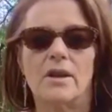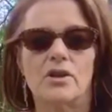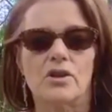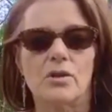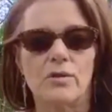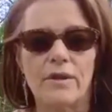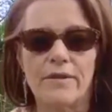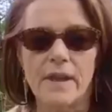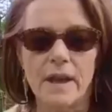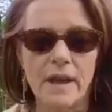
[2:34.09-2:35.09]
So the
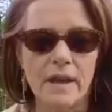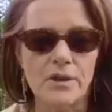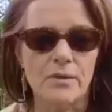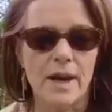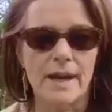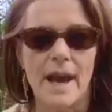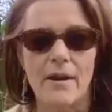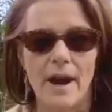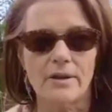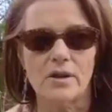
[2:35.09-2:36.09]
thing is, right
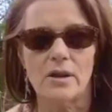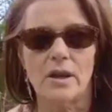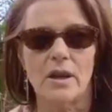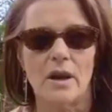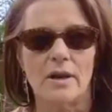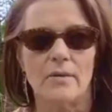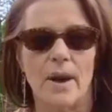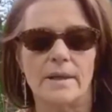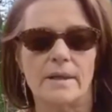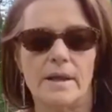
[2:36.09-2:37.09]
now, actually on
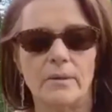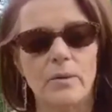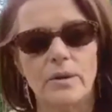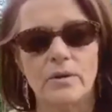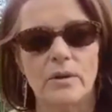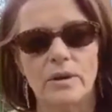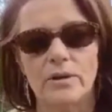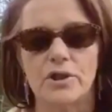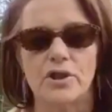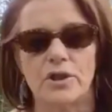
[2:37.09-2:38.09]
Wednesday, we went through a
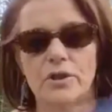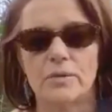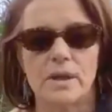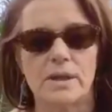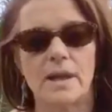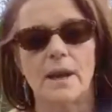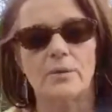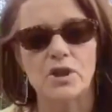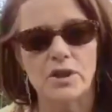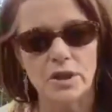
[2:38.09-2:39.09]
little conjunction with the sun,
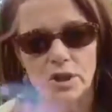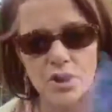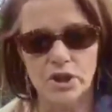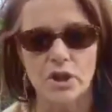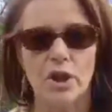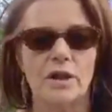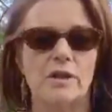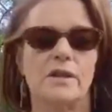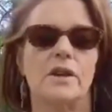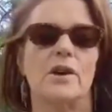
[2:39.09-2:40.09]
which is going to start
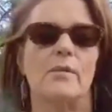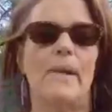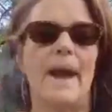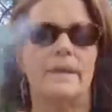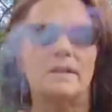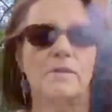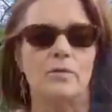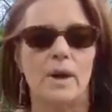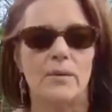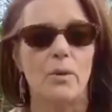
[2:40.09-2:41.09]
us to go back into
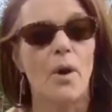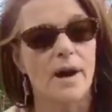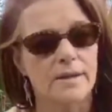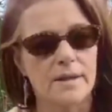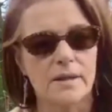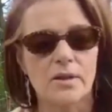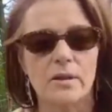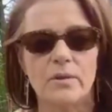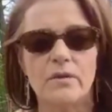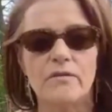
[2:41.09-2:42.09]
the way we want. Still
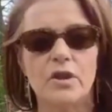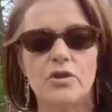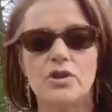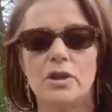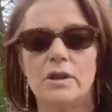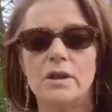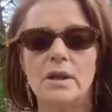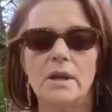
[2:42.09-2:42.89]
some confusion.